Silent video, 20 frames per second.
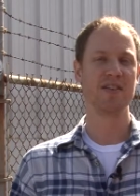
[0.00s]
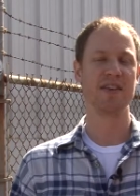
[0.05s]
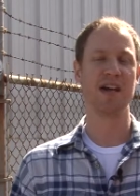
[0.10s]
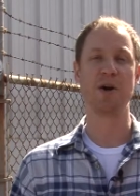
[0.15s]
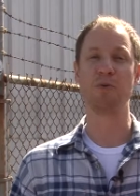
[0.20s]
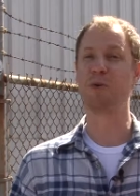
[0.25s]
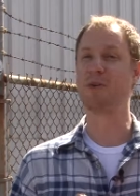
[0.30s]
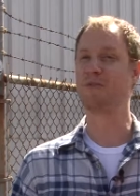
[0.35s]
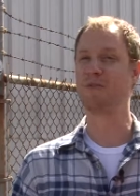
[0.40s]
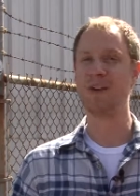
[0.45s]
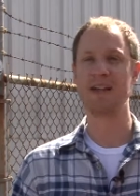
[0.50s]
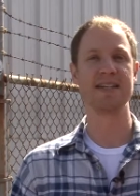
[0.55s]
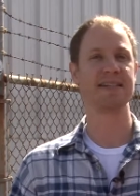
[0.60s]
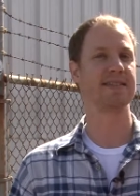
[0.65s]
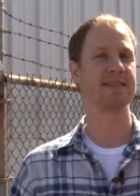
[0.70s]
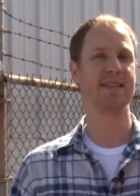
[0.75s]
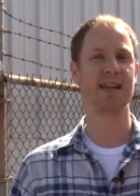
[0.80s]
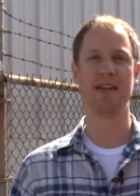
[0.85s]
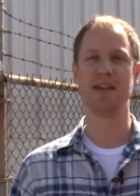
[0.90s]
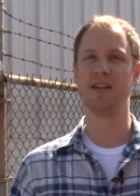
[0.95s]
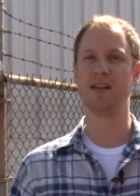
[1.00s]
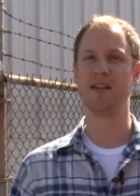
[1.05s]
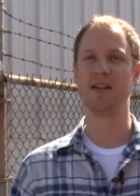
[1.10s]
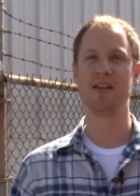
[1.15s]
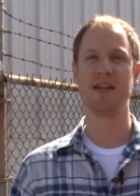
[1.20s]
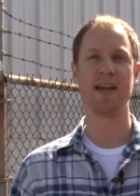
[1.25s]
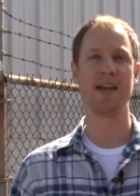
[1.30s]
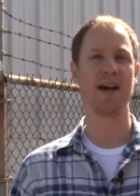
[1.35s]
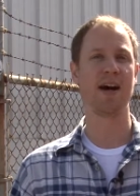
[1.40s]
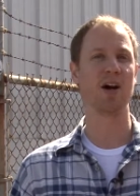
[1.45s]
that we face day in and
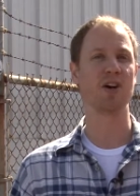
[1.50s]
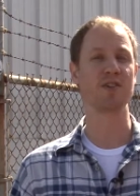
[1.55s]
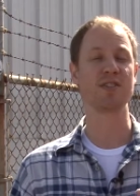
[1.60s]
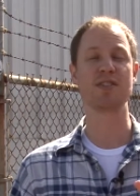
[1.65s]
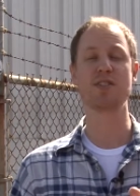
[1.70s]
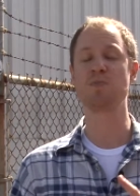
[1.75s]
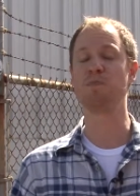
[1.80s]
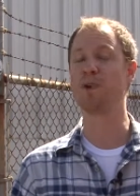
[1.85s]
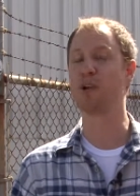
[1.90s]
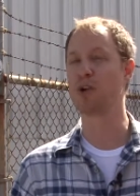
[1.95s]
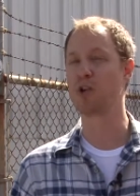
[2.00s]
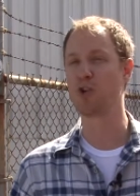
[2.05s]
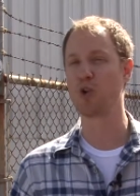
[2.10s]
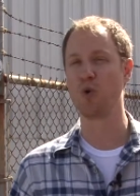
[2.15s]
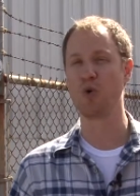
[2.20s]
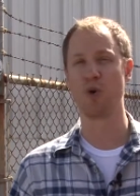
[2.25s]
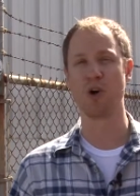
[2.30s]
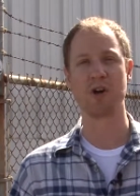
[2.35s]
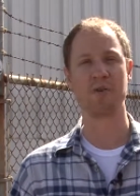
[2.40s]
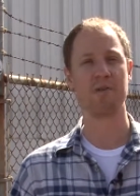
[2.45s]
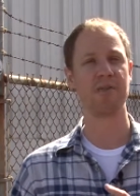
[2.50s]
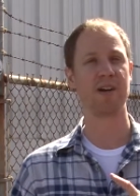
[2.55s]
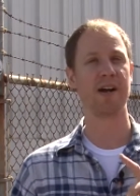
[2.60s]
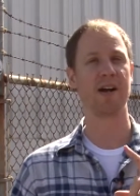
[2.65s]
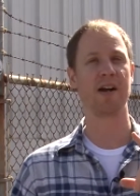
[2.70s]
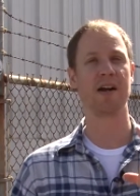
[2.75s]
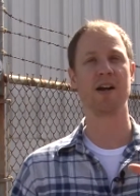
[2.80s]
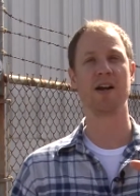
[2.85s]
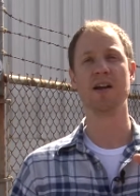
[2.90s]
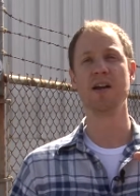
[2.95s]
day out. Spiritual
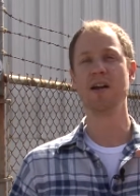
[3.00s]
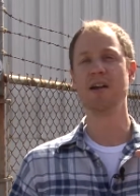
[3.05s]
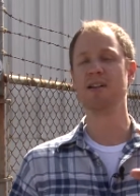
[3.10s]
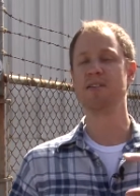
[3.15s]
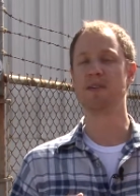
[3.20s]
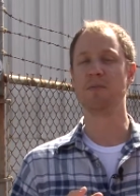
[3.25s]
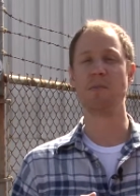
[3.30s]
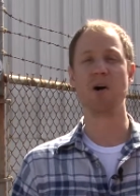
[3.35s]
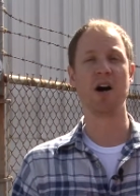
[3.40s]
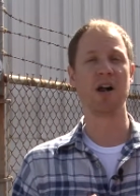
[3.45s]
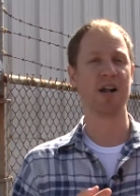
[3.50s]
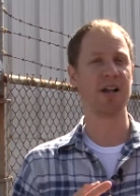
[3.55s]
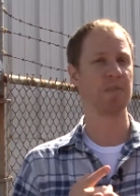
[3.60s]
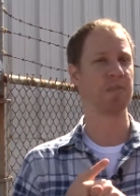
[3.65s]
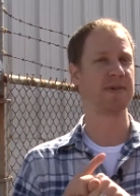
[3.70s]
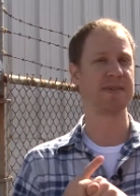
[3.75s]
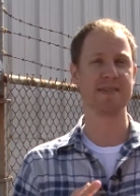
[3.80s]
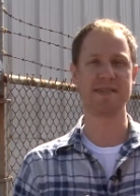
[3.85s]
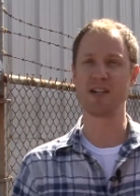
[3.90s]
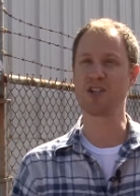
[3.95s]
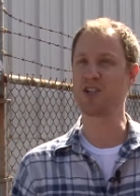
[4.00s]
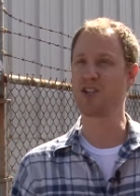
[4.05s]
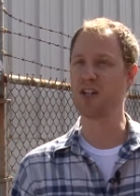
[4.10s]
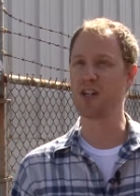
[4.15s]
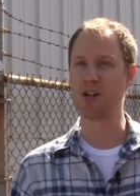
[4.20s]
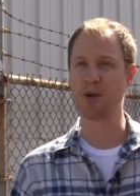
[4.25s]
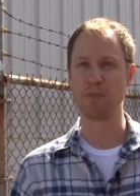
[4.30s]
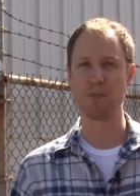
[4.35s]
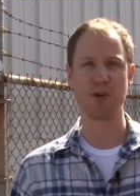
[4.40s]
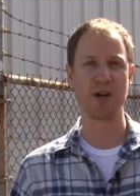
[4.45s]
warfare, demonic possession
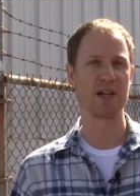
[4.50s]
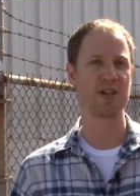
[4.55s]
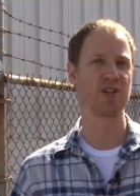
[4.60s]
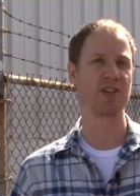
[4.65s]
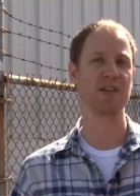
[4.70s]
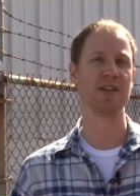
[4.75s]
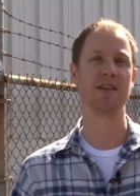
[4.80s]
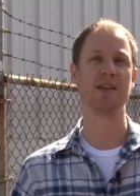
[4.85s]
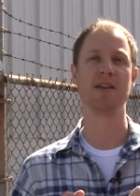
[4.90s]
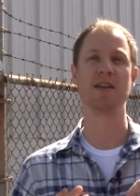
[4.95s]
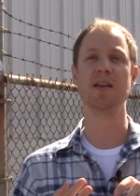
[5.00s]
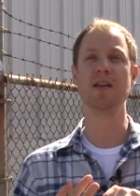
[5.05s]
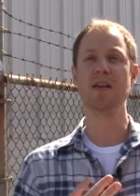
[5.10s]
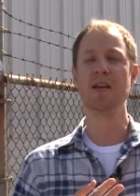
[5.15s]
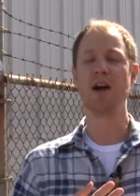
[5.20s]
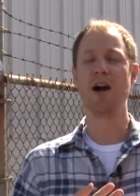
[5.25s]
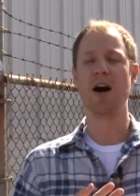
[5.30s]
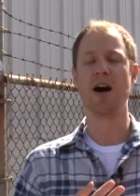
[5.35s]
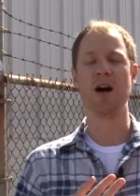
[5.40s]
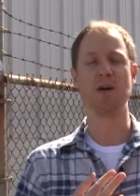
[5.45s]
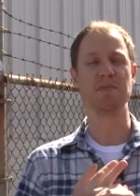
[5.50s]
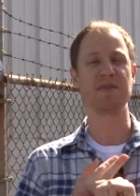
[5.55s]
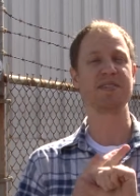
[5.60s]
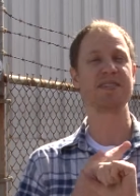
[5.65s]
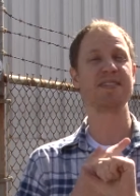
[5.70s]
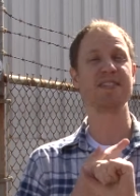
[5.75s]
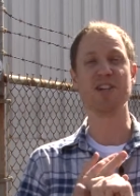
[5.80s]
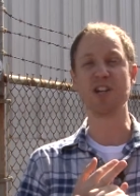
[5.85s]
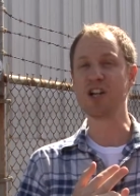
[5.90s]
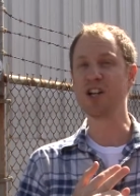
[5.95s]
and oppression, um,
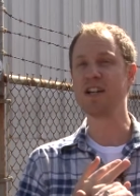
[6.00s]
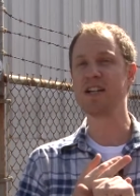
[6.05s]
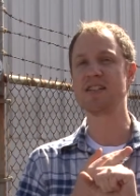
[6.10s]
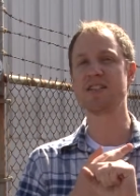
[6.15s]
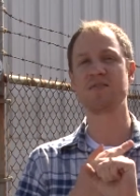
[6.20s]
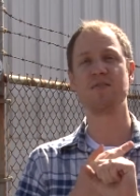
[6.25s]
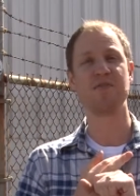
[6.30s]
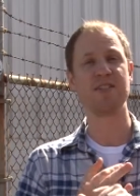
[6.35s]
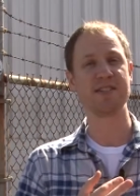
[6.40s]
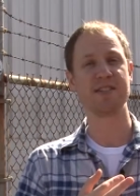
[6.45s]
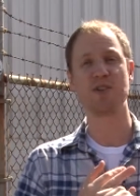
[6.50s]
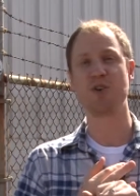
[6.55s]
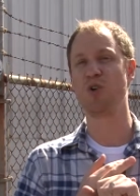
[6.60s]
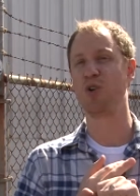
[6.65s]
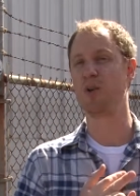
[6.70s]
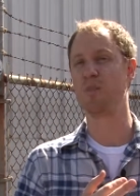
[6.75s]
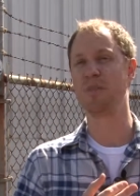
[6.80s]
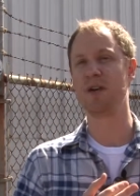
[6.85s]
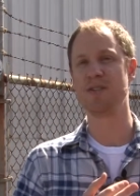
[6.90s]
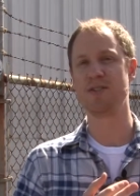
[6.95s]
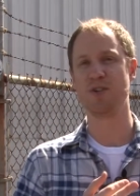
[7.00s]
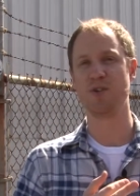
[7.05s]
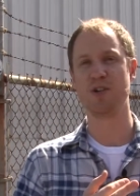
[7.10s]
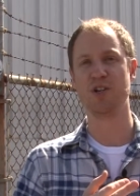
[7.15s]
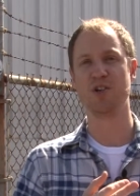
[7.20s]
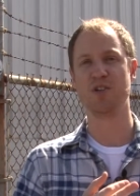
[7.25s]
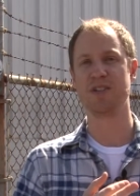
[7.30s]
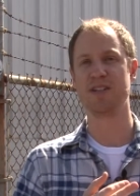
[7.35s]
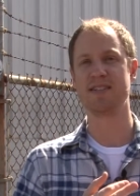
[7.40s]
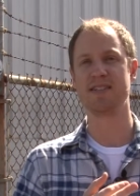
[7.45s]
serious physical and mental
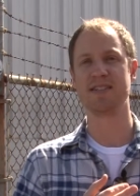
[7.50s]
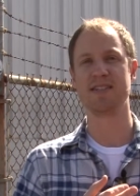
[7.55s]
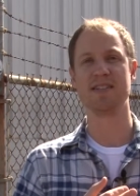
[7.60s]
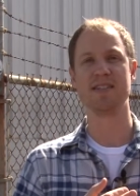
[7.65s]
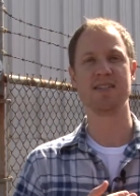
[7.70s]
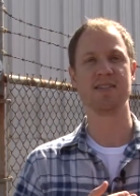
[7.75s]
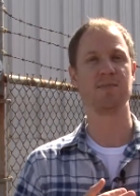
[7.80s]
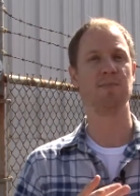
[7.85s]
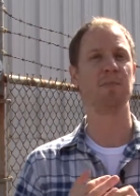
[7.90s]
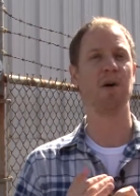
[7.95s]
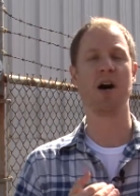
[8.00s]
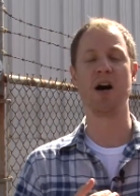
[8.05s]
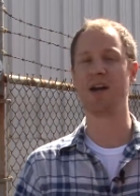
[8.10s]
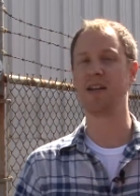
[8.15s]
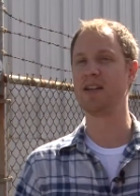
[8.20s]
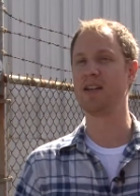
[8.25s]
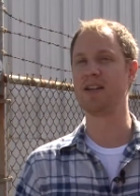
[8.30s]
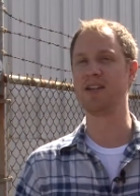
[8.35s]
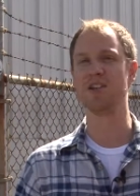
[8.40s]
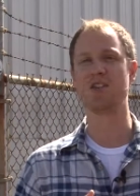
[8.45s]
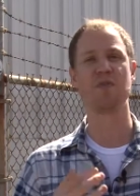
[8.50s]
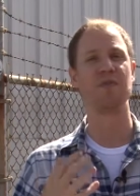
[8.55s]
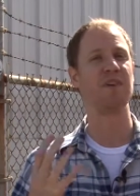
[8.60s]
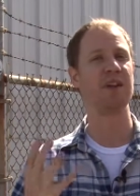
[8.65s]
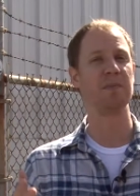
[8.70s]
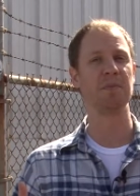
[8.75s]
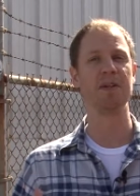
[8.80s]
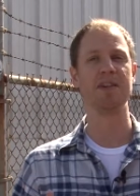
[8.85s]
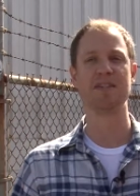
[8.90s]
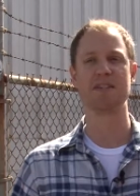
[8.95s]
illnesses, bondage,
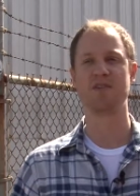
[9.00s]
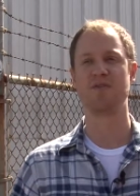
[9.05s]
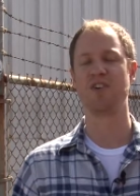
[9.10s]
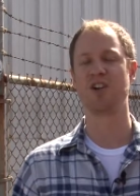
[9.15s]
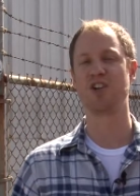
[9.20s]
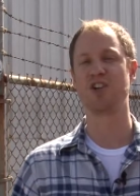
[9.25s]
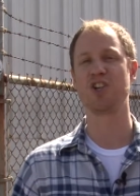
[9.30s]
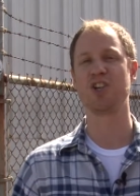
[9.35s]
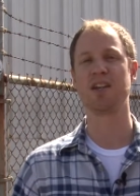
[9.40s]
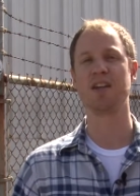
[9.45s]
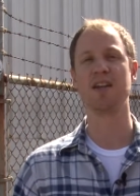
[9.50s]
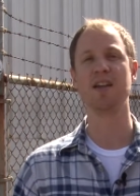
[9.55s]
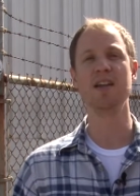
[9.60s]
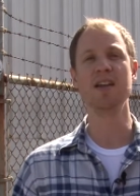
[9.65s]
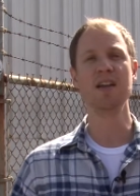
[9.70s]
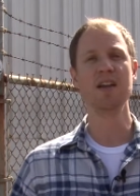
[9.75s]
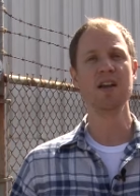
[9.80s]
family dysfunction.